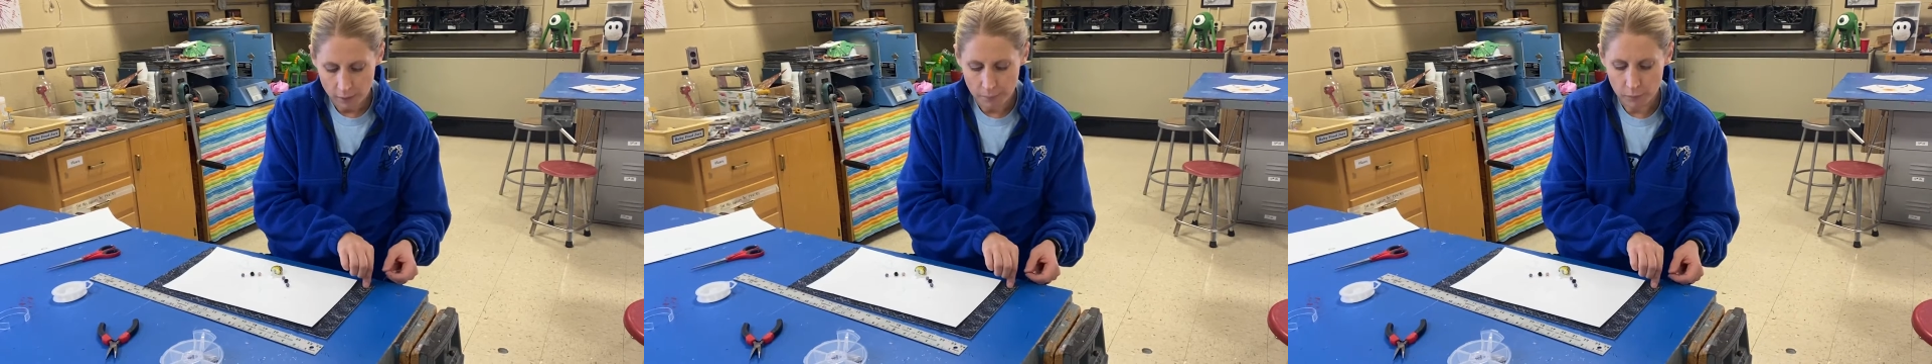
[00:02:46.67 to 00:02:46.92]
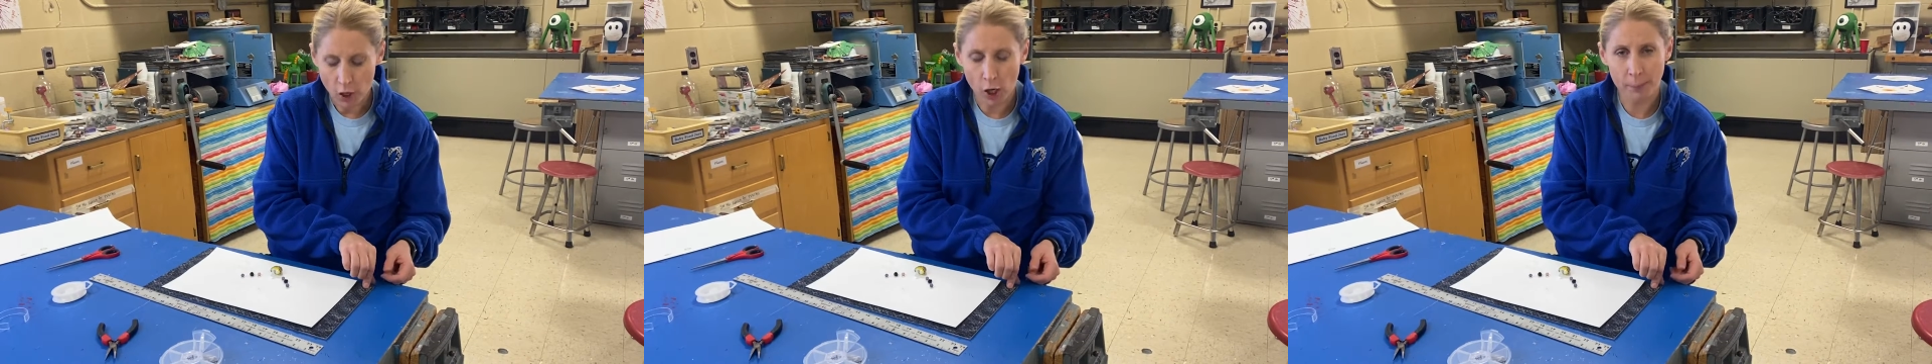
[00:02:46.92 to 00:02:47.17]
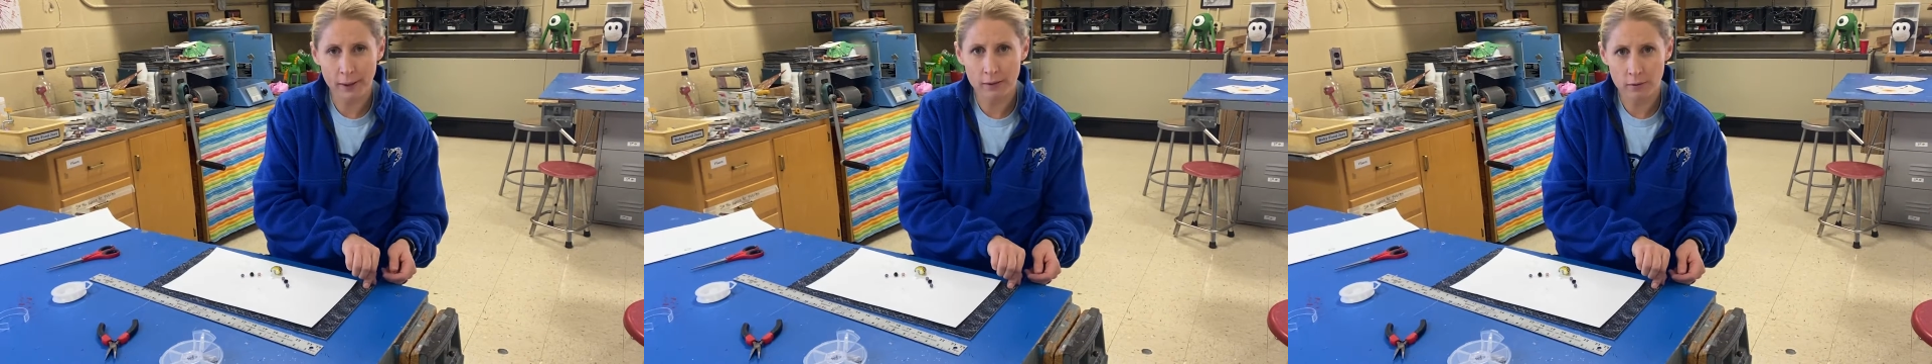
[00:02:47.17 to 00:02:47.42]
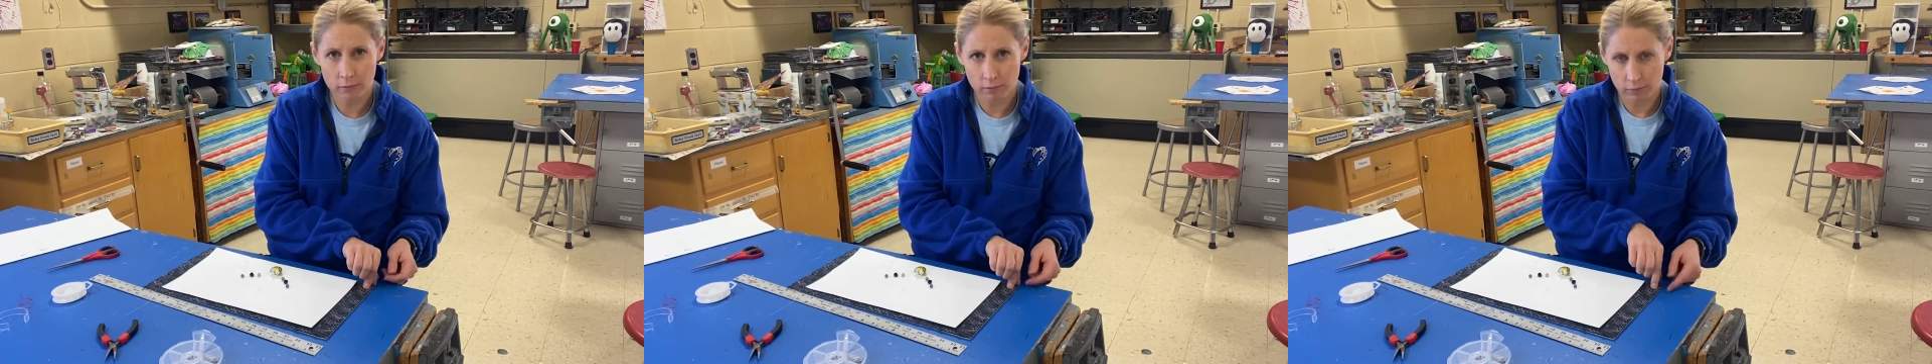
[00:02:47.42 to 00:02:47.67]
carpet
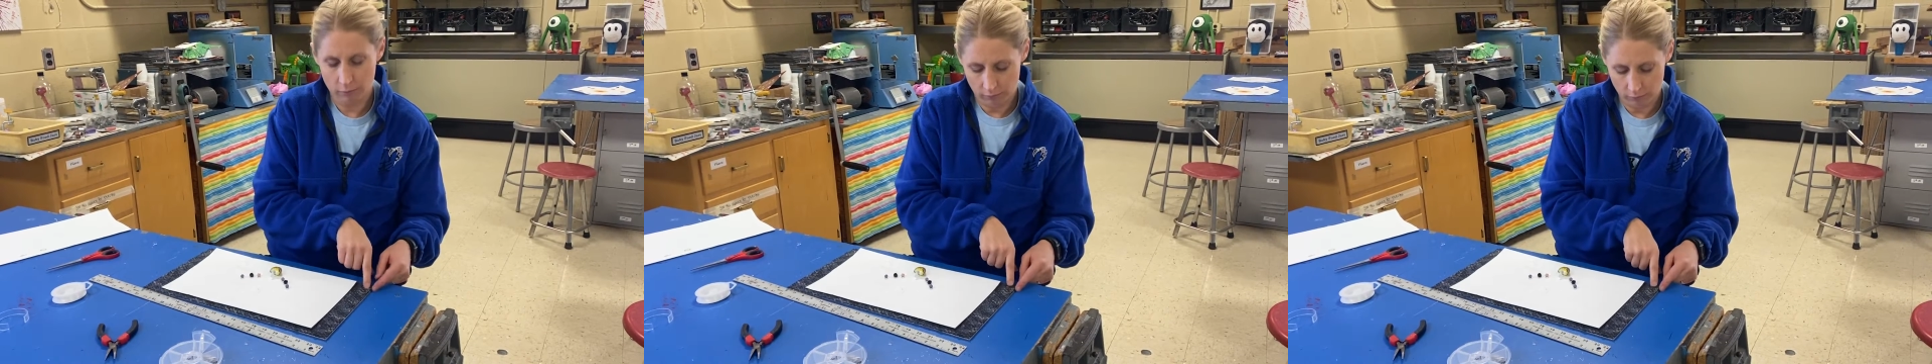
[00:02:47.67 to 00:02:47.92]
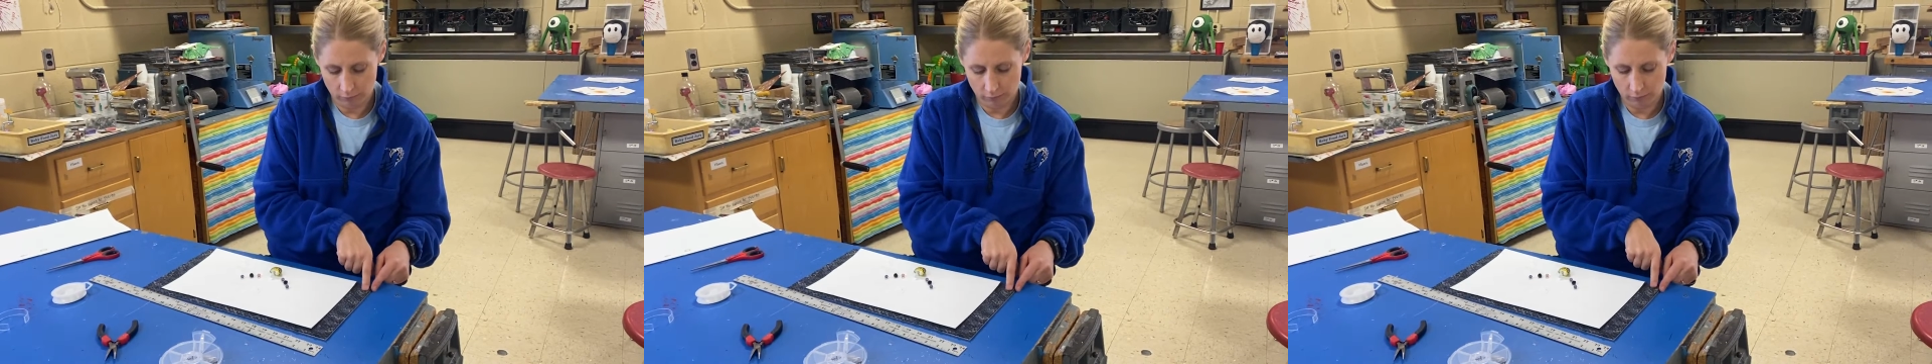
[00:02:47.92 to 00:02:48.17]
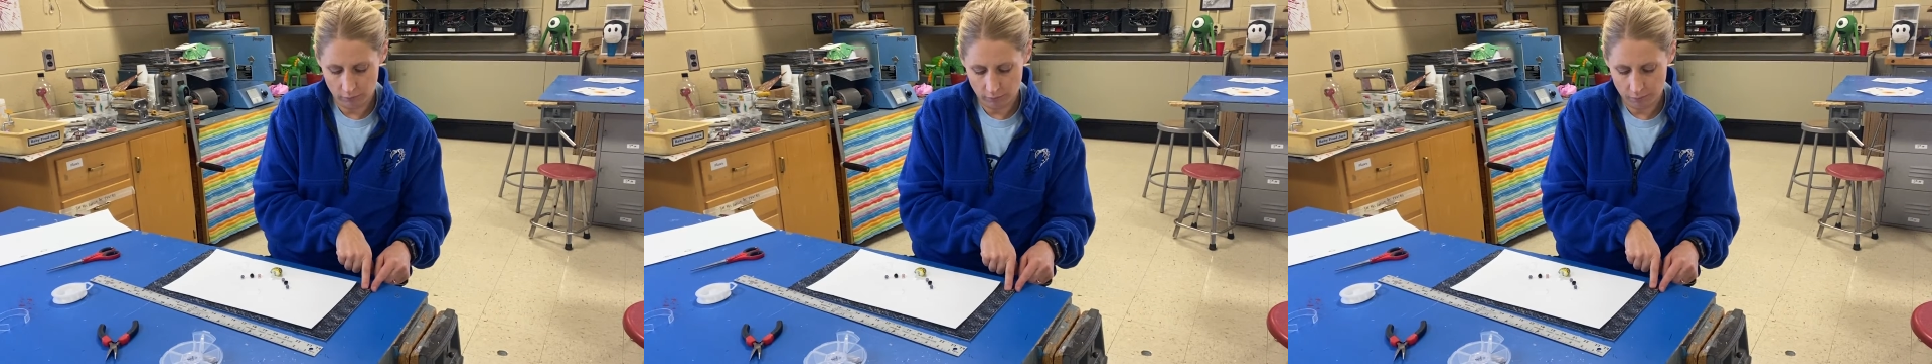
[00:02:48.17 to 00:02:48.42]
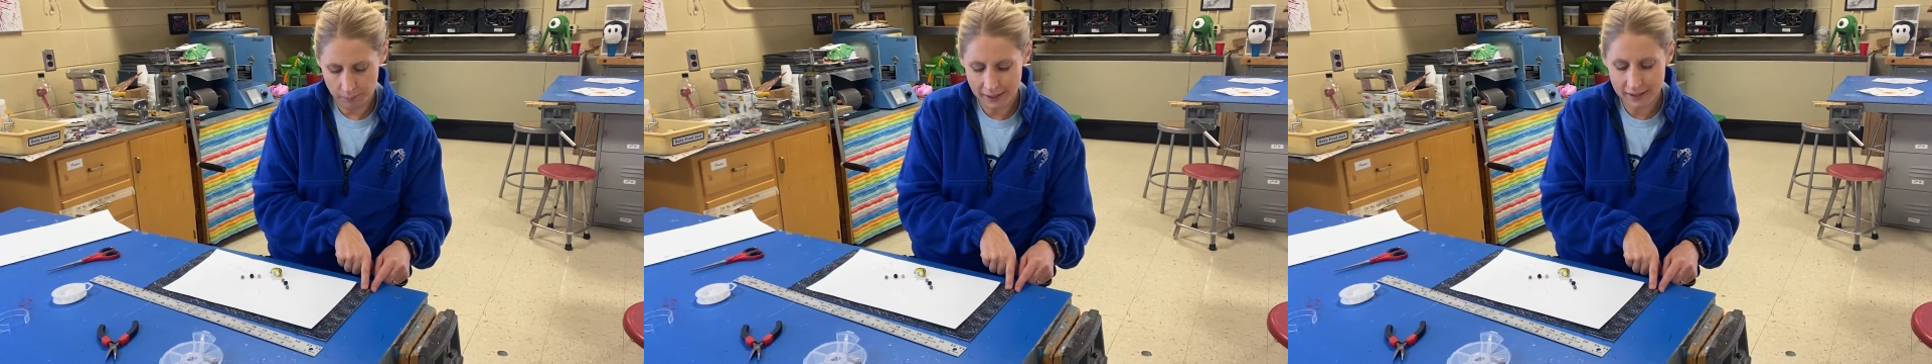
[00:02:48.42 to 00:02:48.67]

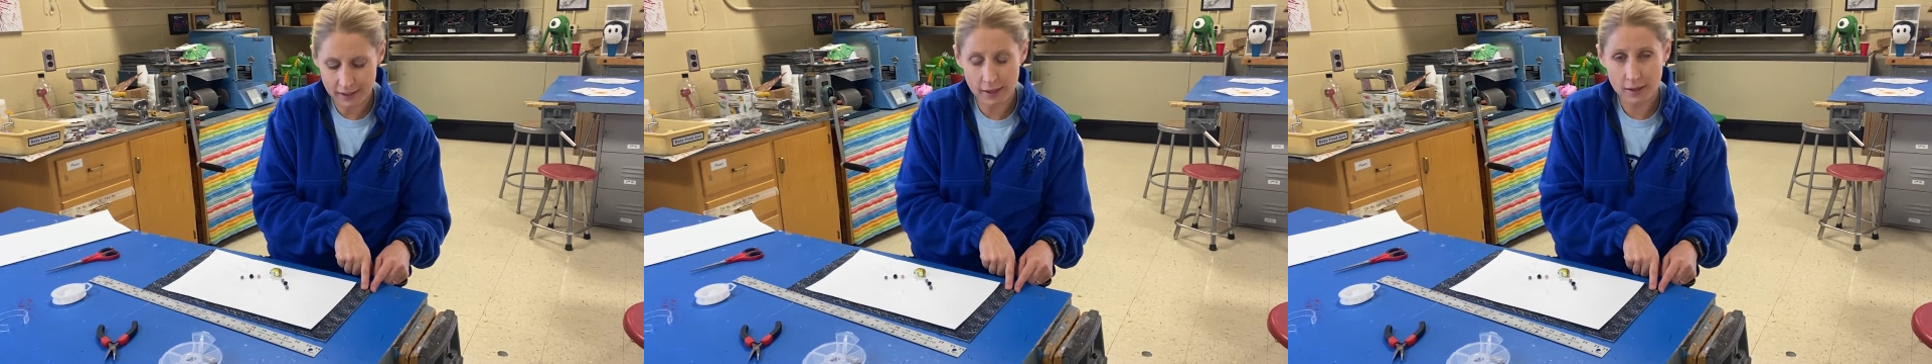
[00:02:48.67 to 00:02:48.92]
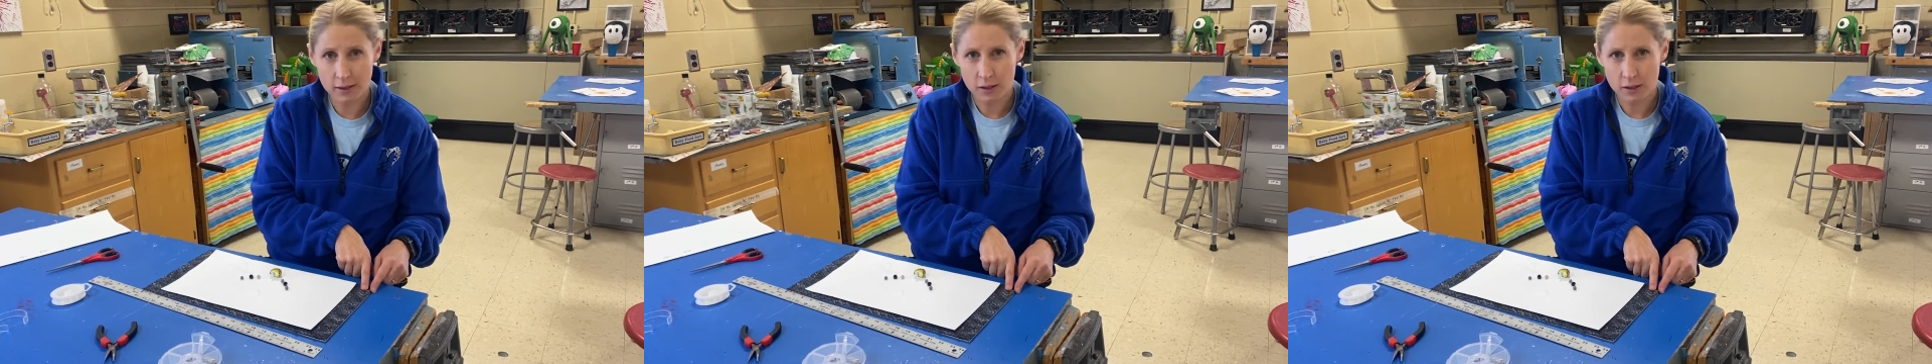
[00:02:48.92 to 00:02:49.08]
pieces